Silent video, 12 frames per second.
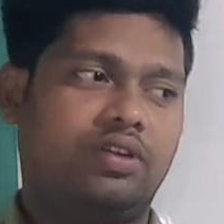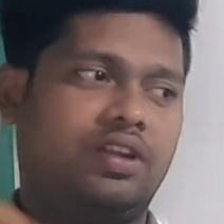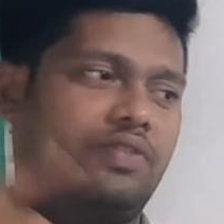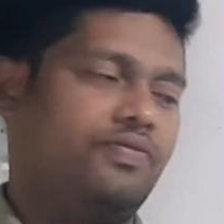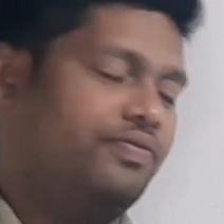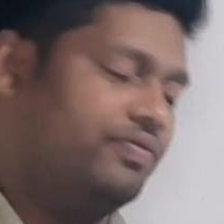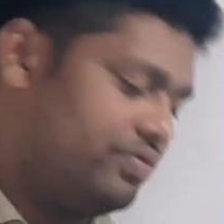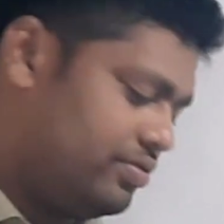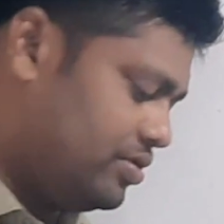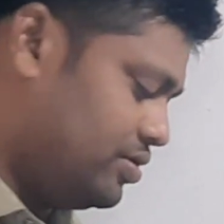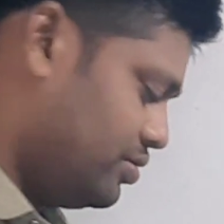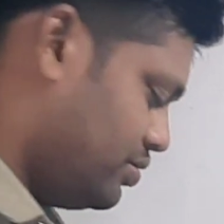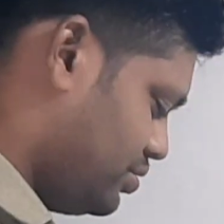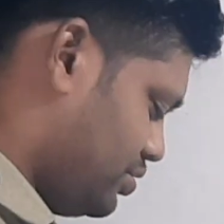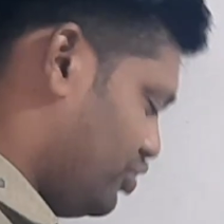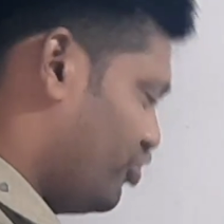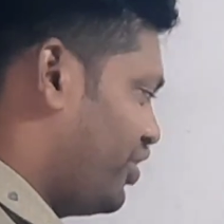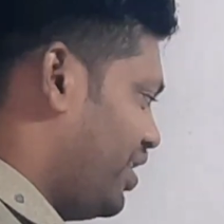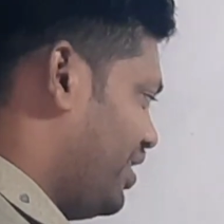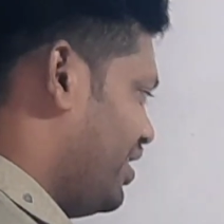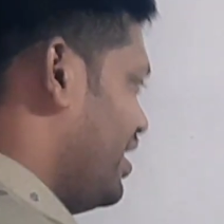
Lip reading: tough. Okay,